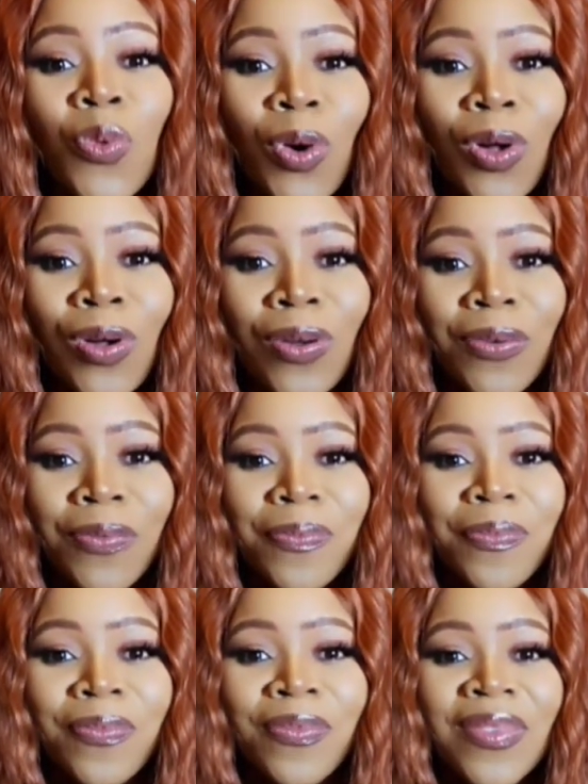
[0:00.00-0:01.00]
war?
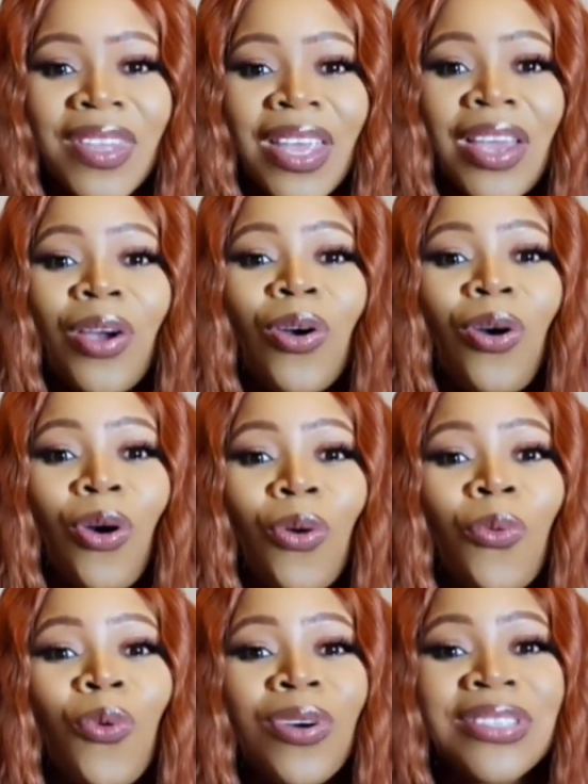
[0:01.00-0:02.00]

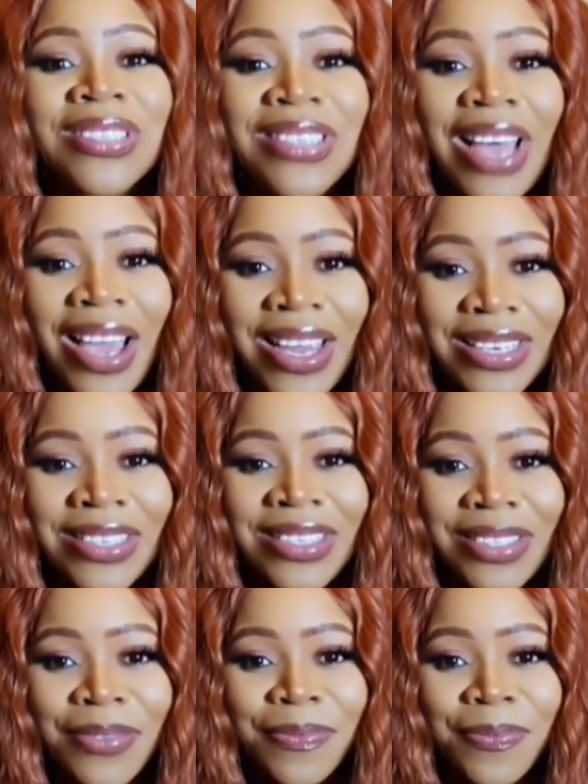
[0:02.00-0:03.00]
On one side,